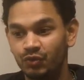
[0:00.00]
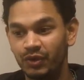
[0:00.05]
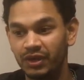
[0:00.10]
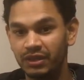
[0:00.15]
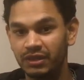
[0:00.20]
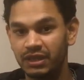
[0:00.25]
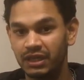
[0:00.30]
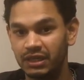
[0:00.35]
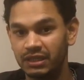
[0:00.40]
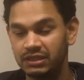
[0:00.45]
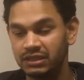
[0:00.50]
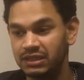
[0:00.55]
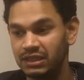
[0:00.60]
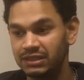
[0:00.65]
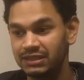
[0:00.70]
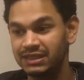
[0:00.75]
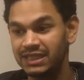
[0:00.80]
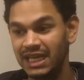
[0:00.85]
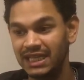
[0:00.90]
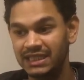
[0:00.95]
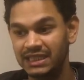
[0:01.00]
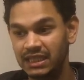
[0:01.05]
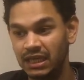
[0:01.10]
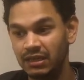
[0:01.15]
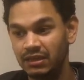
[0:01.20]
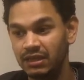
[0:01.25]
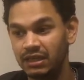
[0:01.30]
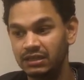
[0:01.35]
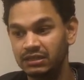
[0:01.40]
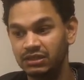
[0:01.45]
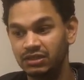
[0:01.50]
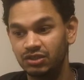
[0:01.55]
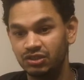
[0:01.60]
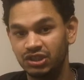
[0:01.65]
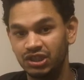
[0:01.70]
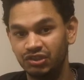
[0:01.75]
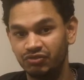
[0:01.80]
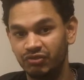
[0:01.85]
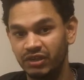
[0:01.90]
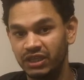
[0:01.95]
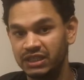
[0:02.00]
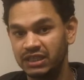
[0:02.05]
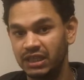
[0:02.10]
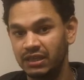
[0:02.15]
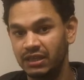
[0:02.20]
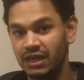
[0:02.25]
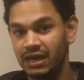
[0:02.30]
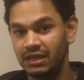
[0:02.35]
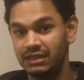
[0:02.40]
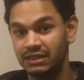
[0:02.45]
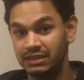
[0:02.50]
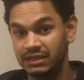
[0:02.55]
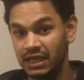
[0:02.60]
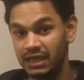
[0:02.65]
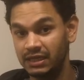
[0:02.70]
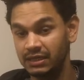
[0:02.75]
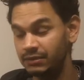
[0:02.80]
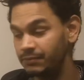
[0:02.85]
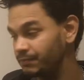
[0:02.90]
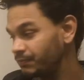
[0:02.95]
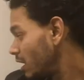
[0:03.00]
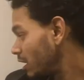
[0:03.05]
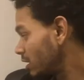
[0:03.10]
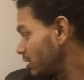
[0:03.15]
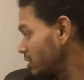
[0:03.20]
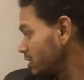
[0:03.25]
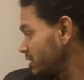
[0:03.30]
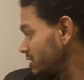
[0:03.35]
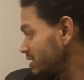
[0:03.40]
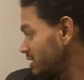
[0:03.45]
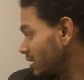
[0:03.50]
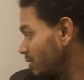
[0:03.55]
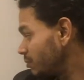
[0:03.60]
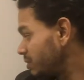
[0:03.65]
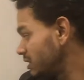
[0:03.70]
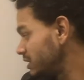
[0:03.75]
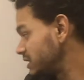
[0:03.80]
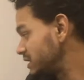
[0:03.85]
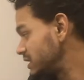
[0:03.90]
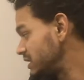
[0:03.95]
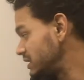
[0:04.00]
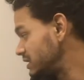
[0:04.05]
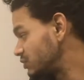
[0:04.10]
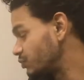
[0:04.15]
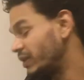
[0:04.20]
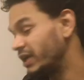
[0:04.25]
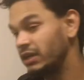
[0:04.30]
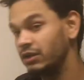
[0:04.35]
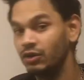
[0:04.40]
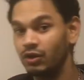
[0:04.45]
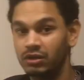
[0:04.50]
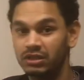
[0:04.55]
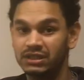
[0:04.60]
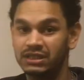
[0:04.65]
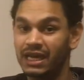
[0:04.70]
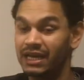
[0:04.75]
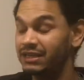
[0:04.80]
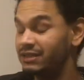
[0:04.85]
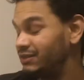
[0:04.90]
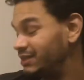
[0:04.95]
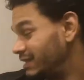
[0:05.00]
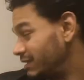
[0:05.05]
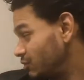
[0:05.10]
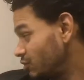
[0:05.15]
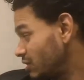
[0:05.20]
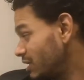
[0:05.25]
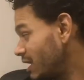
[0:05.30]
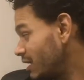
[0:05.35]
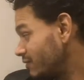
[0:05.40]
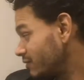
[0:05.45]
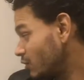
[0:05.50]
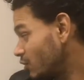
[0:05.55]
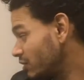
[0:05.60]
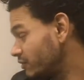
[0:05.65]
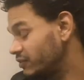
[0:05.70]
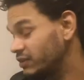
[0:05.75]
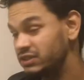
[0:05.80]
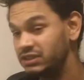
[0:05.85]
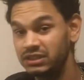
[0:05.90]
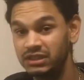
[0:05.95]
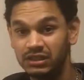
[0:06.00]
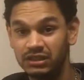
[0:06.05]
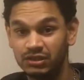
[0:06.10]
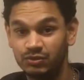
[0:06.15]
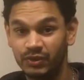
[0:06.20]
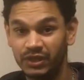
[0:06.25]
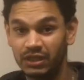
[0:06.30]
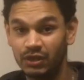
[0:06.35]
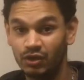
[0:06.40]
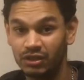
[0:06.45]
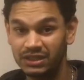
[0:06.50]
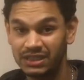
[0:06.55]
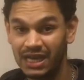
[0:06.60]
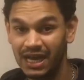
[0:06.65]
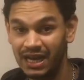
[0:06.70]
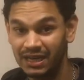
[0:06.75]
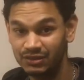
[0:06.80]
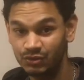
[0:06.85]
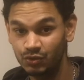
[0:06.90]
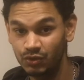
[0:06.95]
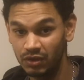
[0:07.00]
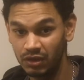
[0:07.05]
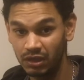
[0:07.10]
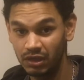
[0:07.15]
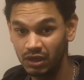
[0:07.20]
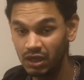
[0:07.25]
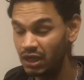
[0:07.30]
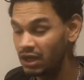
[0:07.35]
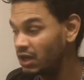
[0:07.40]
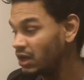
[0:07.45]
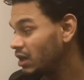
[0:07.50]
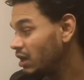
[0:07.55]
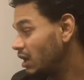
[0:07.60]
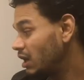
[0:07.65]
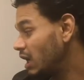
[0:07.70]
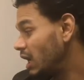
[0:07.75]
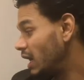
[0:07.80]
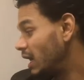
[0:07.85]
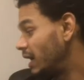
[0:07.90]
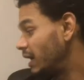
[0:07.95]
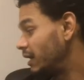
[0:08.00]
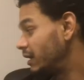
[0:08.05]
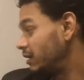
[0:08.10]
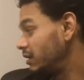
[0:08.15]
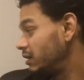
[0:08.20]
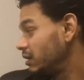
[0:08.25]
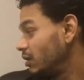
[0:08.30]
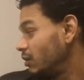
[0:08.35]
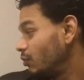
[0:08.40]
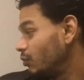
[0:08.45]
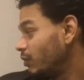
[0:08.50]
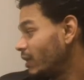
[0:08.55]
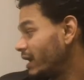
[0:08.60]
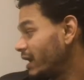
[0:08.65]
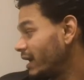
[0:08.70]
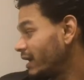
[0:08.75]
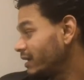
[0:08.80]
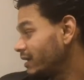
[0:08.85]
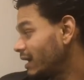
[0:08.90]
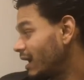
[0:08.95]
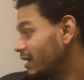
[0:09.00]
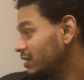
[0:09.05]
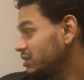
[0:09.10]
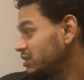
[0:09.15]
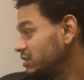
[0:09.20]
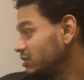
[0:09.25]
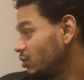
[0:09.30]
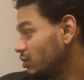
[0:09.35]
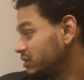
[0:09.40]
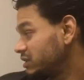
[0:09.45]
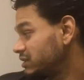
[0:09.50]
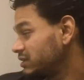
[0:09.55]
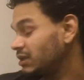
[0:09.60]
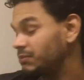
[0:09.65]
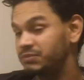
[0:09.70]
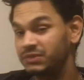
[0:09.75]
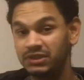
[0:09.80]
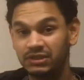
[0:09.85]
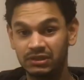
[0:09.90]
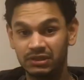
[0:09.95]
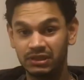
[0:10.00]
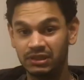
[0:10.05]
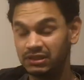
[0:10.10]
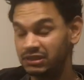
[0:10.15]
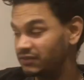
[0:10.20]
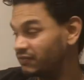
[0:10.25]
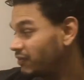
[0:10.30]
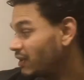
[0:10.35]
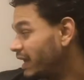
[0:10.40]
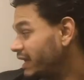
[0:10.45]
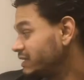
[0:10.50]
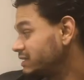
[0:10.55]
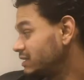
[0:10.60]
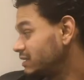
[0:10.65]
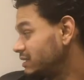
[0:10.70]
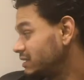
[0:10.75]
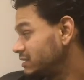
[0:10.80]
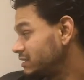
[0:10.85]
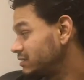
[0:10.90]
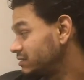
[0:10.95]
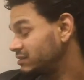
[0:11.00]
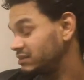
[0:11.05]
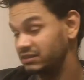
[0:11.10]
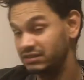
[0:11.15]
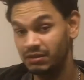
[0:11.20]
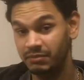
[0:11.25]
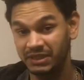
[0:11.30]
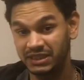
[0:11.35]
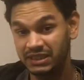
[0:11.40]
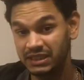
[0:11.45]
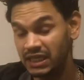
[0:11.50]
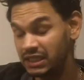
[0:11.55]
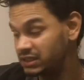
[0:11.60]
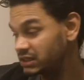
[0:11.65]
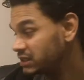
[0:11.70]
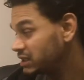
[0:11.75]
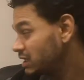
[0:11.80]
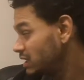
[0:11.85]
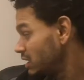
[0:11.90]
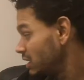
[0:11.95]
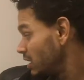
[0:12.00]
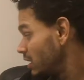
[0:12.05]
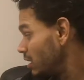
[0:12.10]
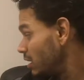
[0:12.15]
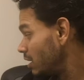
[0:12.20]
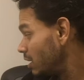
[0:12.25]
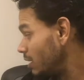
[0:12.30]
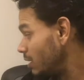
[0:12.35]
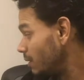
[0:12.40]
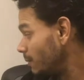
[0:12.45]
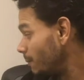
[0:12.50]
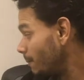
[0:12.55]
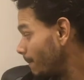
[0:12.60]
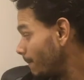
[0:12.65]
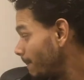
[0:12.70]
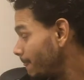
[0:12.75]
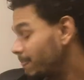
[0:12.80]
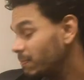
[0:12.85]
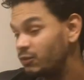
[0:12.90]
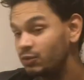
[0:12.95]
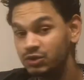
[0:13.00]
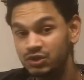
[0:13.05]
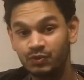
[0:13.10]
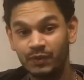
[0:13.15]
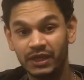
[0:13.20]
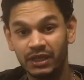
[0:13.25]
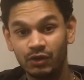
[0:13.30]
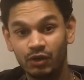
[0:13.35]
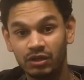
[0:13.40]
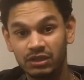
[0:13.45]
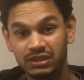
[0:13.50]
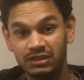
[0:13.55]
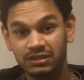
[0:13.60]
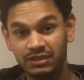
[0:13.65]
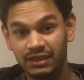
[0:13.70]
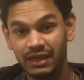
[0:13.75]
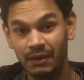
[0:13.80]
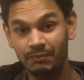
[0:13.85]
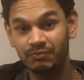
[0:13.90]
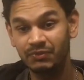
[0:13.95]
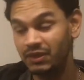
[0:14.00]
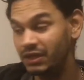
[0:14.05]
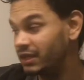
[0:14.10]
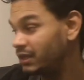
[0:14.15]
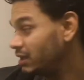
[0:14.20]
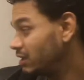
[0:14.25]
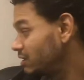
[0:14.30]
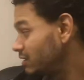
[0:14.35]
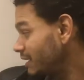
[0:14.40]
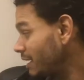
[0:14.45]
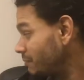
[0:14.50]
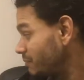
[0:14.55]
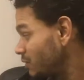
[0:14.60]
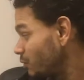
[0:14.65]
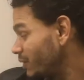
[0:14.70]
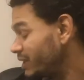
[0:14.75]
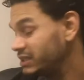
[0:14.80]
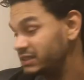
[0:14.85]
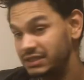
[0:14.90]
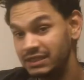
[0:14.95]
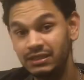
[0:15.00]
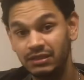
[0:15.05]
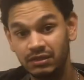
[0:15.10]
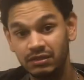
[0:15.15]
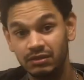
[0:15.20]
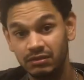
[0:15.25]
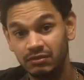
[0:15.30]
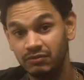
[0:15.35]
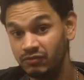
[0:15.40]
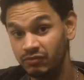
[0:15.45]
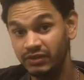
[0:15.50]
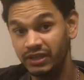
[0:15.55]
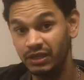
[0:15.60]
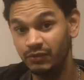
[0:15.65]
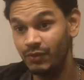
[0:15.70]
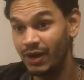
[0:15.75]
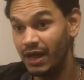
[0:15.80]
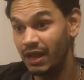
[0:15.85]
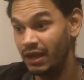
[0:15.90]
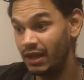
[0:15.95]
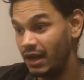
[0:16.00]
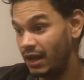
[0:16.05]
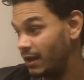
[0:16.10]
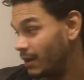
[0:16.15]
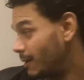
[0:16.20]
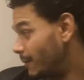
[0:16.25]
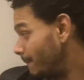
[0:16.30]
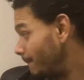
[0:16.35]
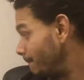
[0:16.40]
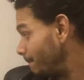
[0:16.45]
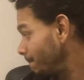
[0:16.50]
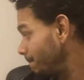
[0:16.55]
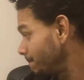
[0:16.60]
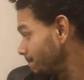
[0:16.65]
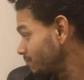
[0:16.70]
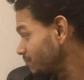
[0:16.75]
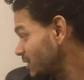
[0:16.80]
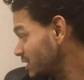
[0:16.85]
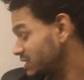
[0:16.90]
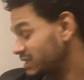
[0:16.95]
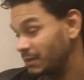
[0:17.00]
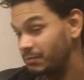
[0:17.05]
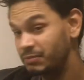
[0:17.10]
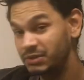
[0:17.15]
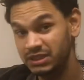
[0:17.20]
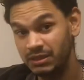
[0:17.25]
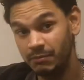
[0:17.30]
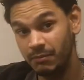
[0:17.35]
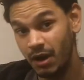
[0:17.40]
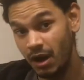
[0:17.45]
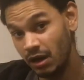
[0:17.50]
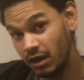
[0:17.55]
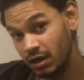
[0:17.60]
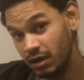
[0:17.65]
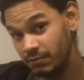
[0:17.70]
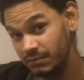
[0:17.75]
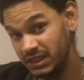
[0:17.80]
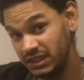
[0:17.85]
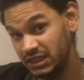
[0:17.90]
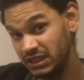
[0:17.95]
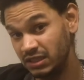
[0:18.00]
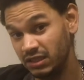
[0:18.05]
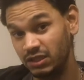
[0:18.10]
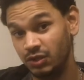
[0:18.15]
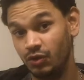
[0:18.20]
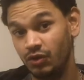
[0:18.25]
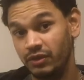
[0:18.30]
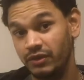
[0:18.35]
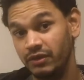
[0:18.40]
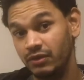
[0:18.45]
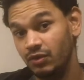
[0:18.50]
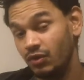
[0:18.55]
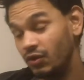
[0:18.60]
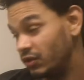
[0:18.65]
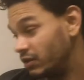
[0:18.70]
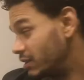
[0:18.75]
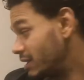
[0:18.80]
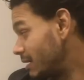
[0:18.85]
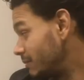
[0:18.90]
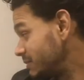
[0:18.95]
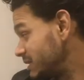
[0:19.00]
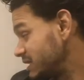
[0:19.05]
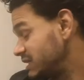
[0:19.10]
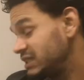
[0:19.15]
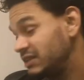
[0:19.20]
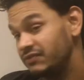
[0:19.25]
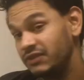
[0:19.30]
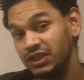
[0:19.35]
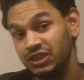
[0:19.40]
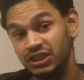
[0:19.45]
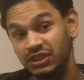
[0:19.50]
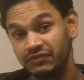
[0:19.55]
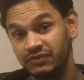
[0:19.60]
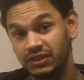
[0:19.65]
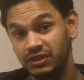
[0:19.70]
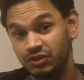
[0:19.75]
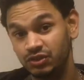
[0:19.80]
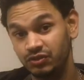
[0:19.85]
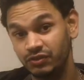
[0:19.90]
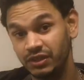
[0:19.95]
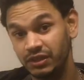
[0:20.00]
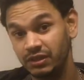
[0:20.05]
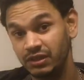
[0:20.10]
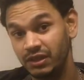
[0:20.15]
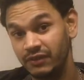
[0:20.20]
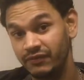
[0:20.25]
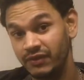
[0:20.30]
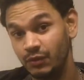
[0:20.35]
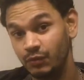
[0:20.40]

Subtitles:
doing things and testing things to de-risk that design. A good example is these wing locks. I did not have confidence in these wing locks at all, and when I actually got it up into flight, at least to some extent, those wing locks kept the wings in really well, because I put a marker basically on them to see if they shifted during